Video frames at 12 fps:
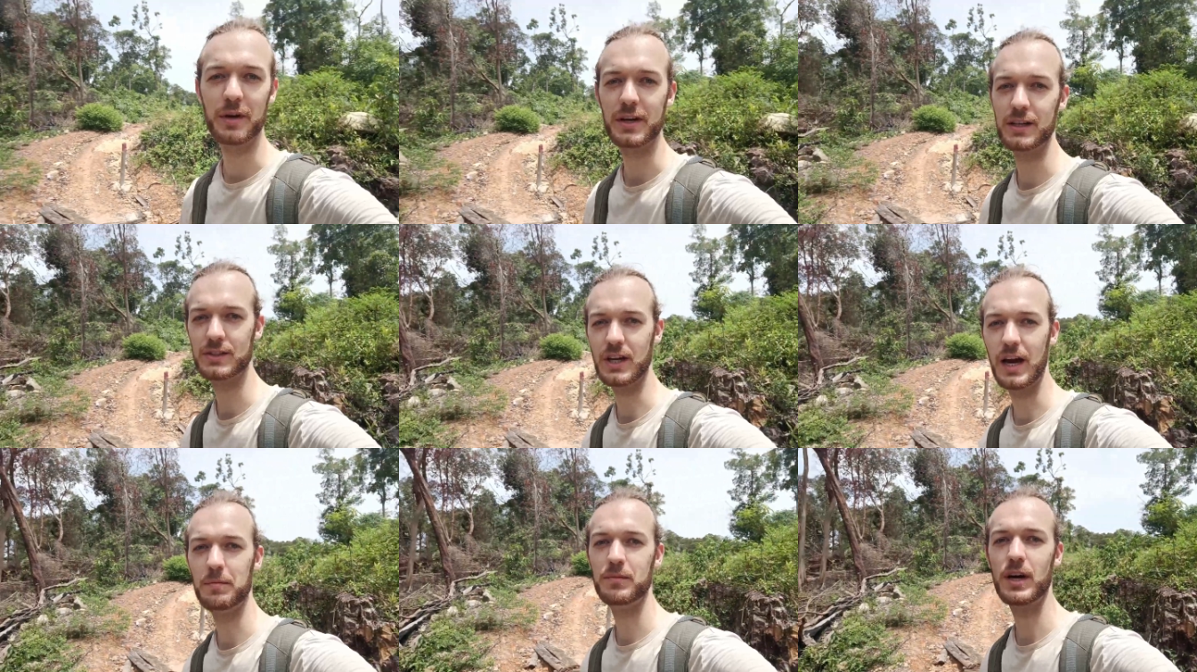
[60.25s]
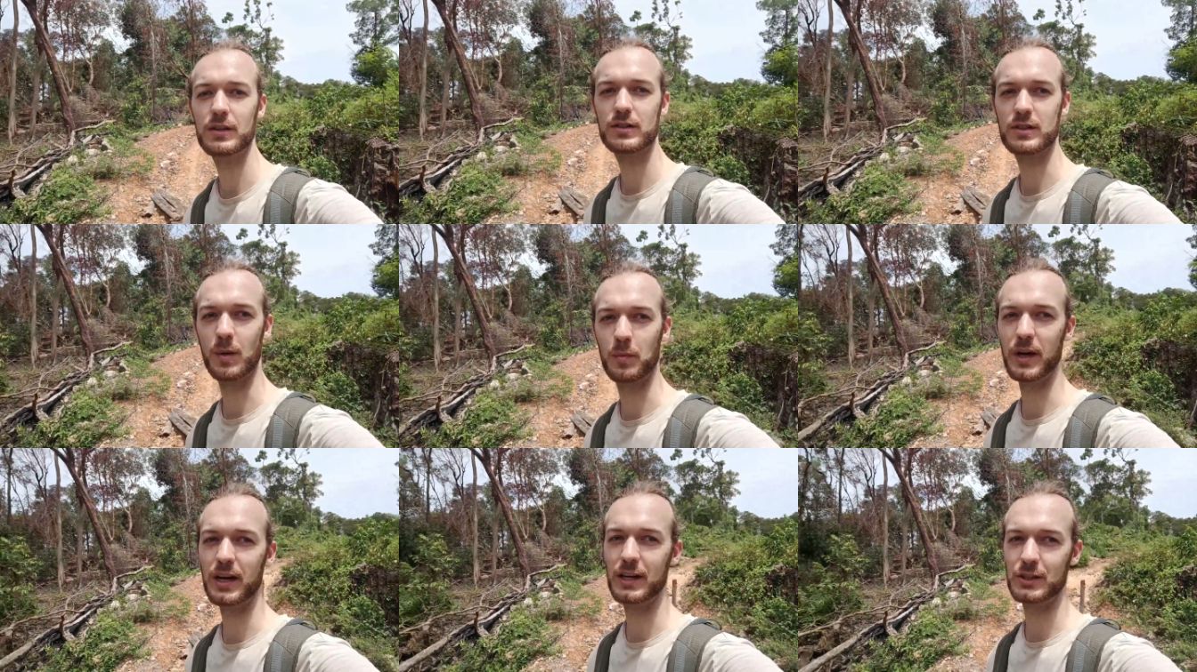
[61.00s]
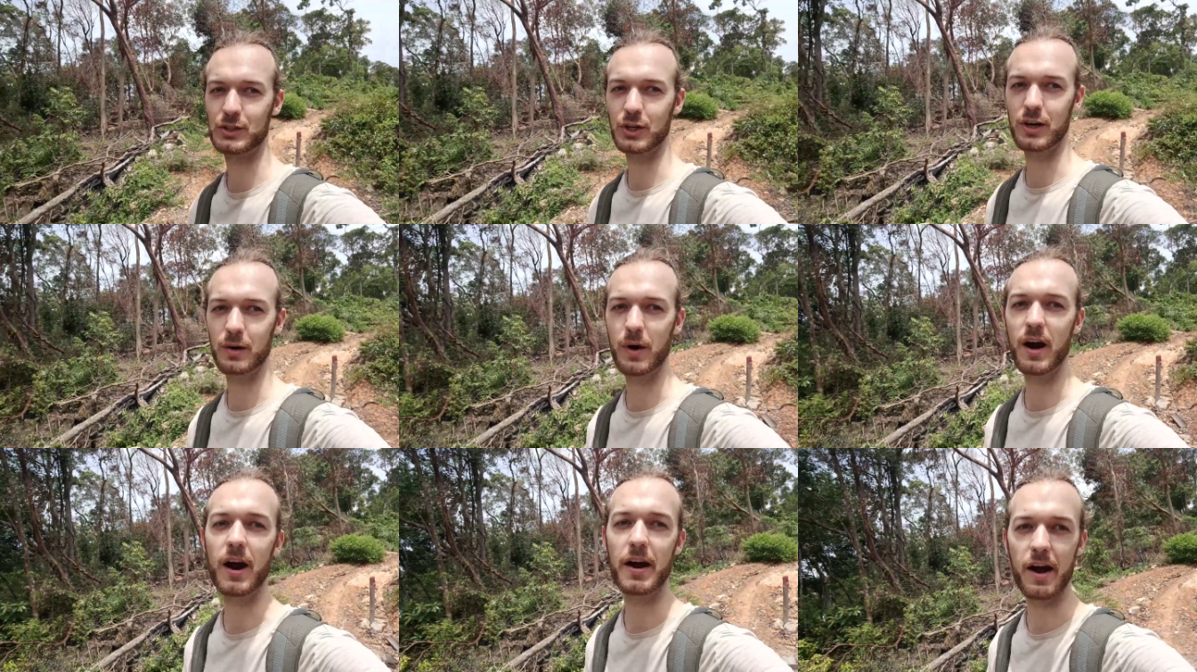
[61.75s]
because I'm not completely sure
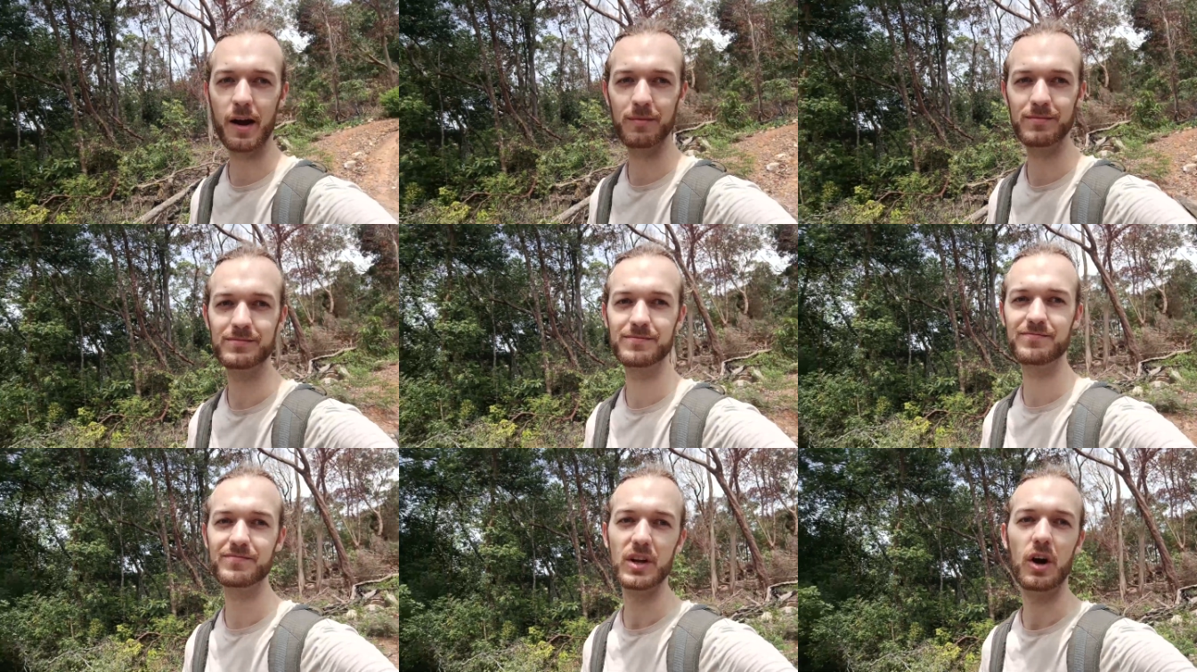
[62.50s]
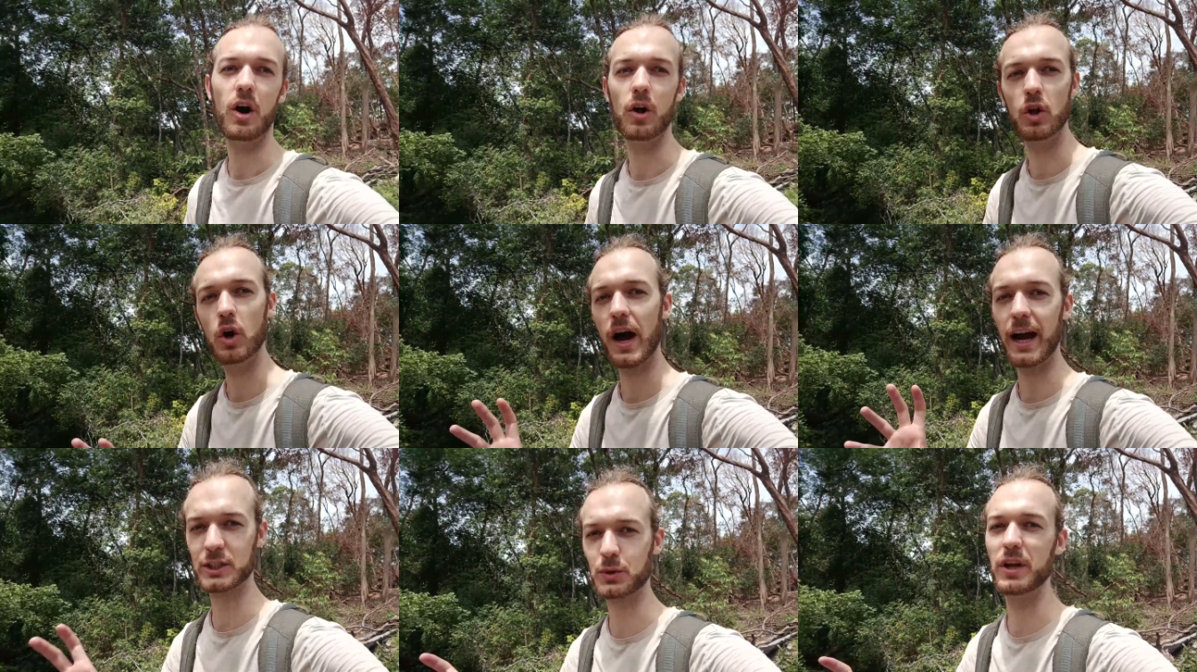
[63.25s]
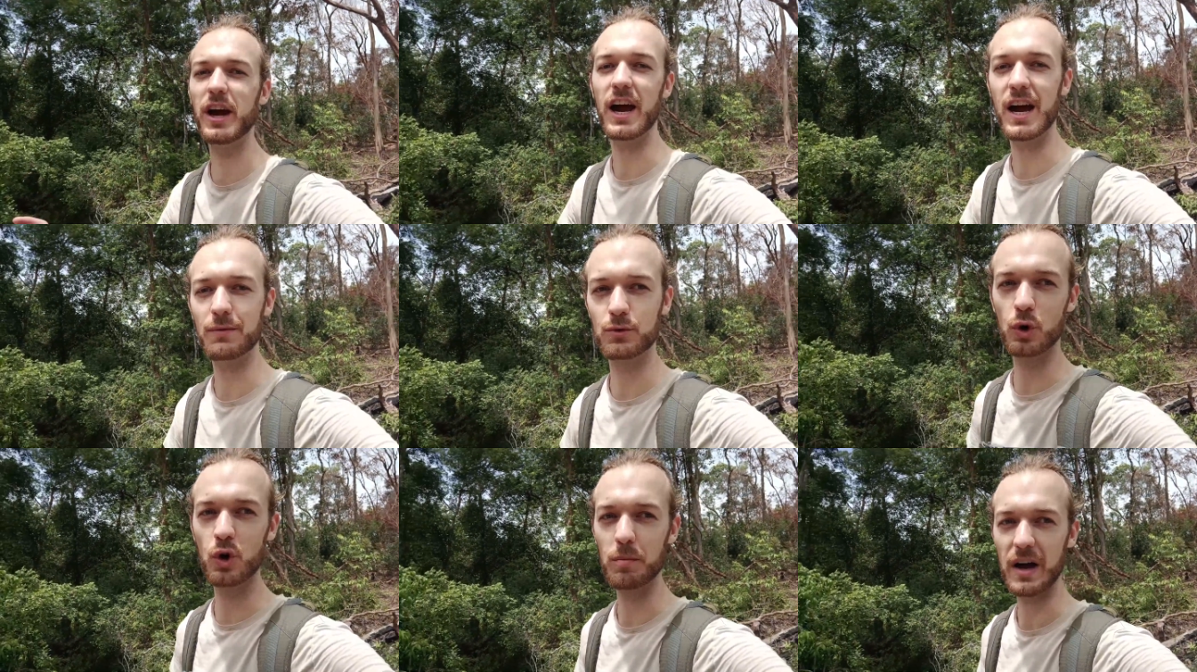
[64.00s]
where I am, although actually I have
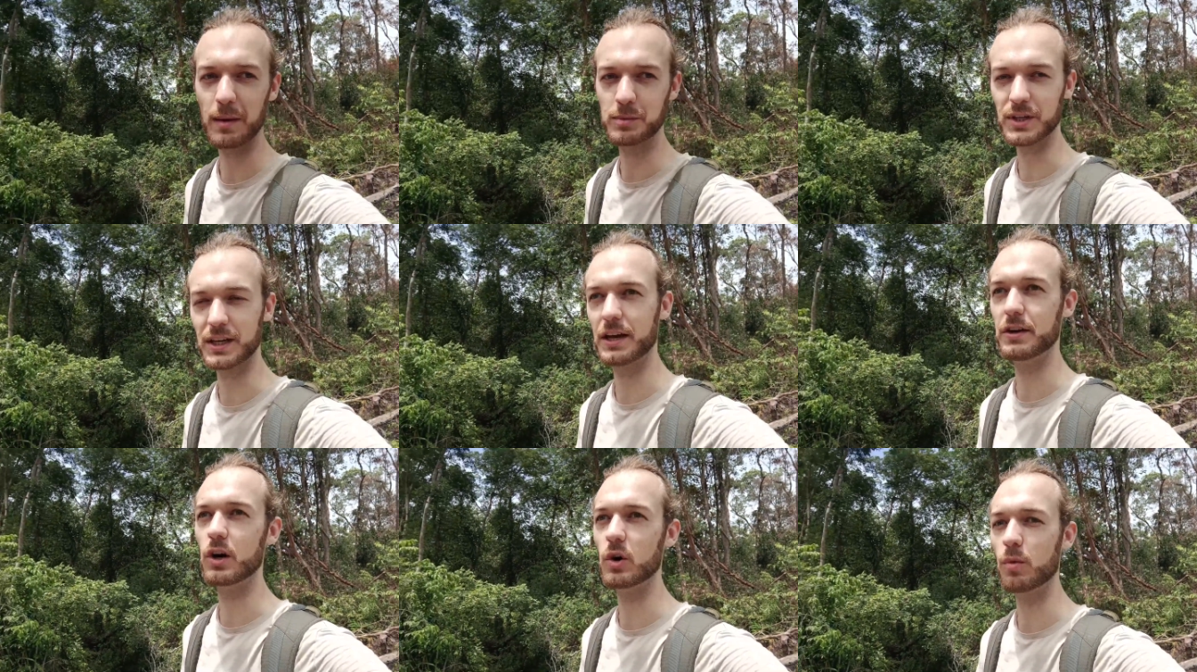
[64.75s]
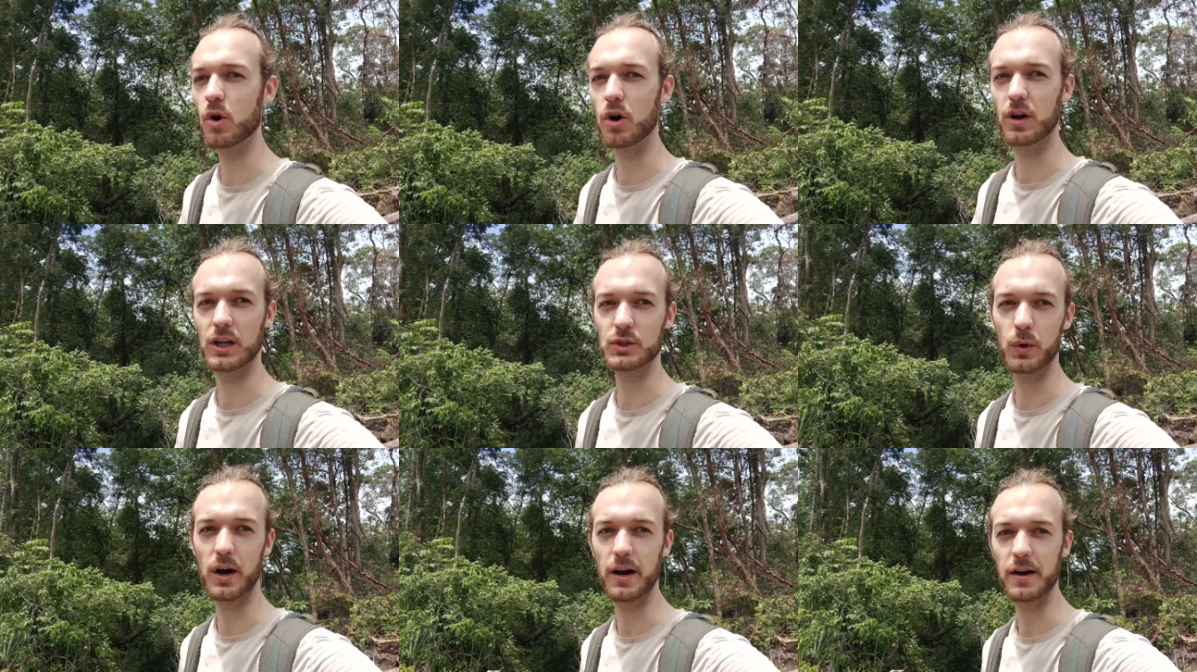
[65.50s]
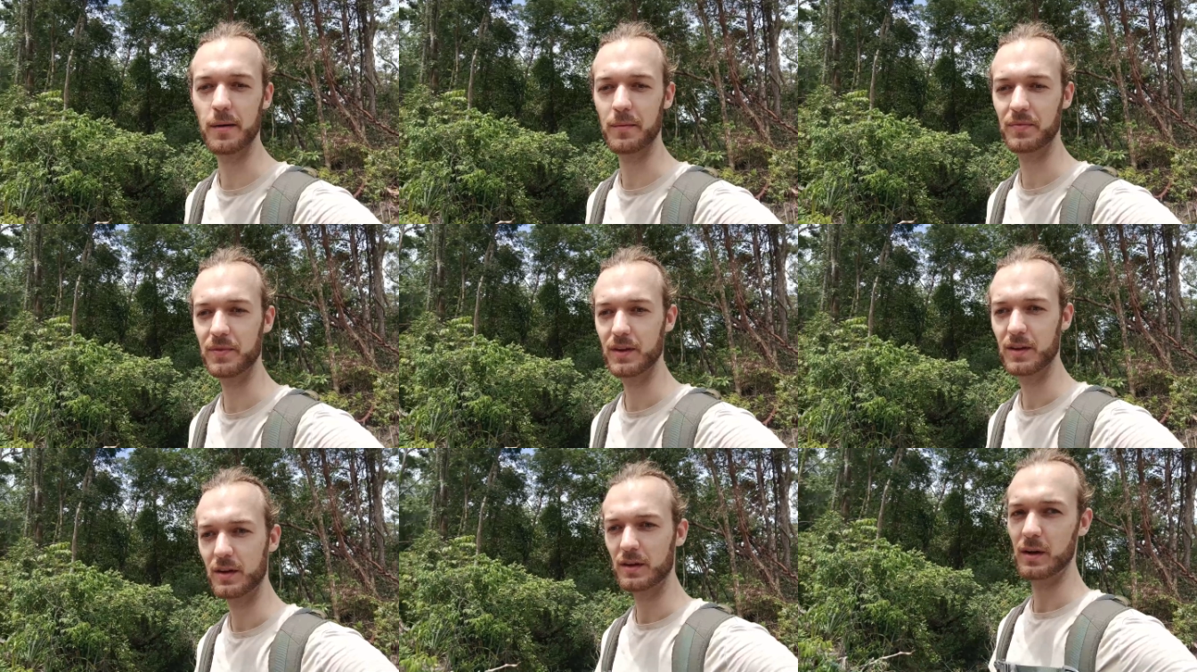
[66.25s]
Google Maps and I know more or less where I am.
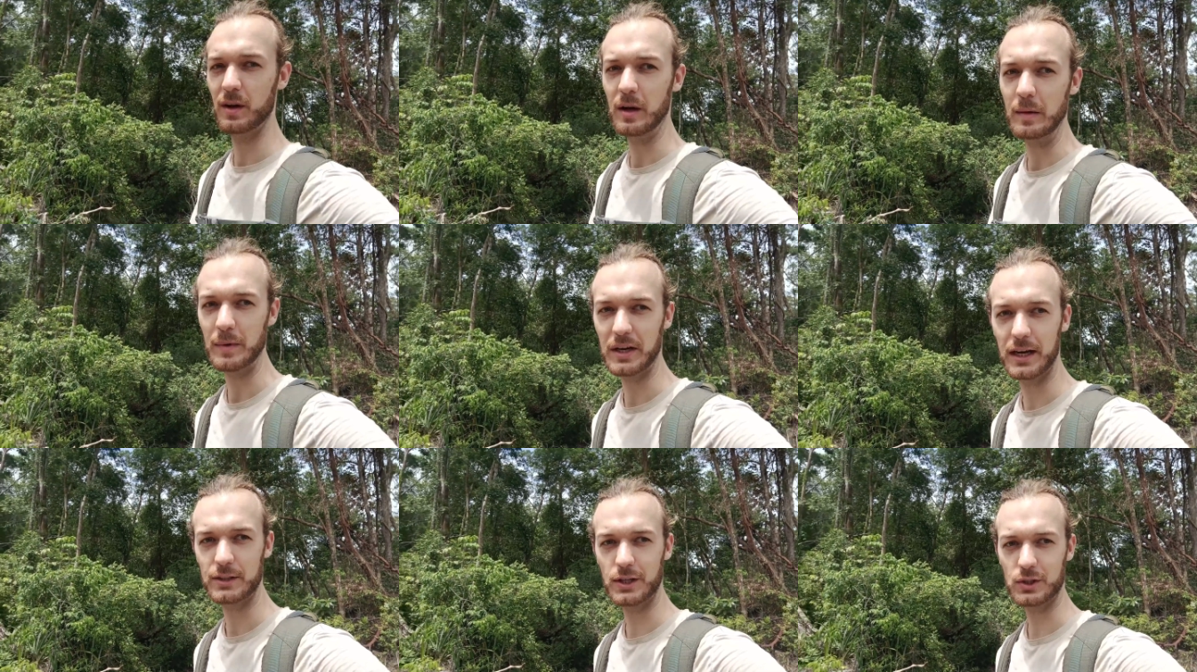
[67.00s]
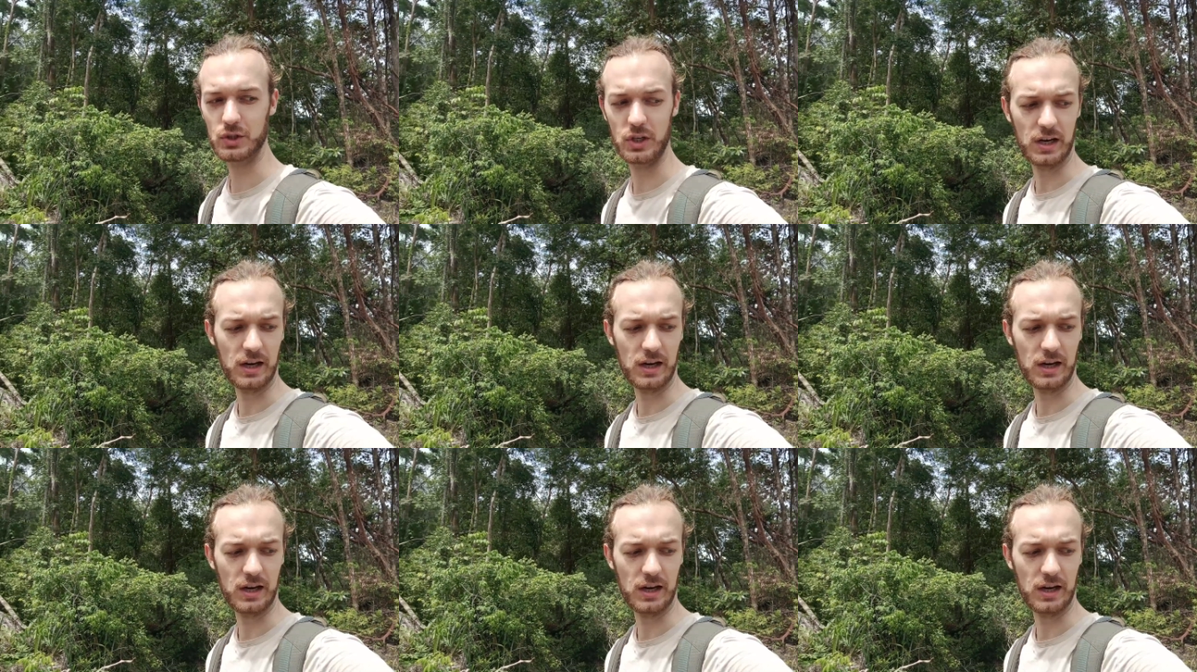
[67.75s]
But I just